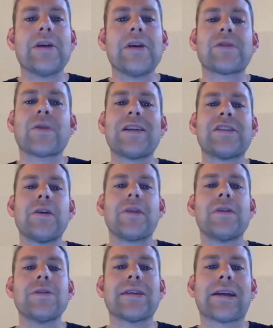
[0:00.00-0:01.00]
So I
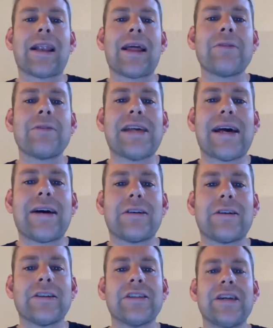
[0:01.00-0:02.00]
took you to Clown
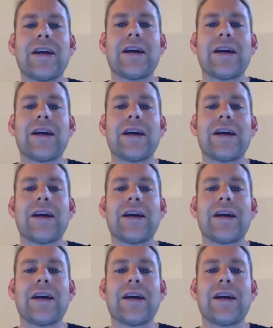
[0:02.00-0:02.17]
Town,